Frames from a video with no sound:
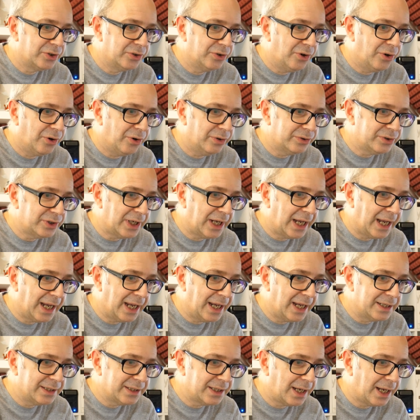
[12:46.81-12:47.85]
not
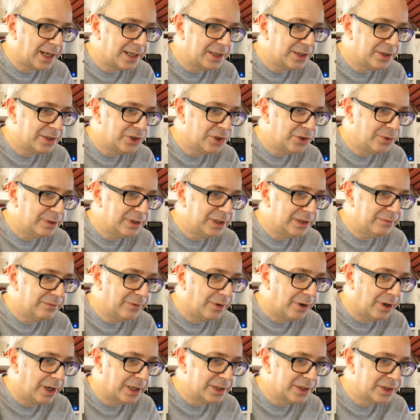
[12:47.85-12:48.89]
has a Huawei
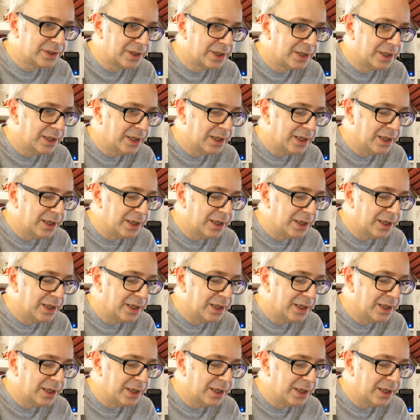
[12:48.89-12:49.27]
device,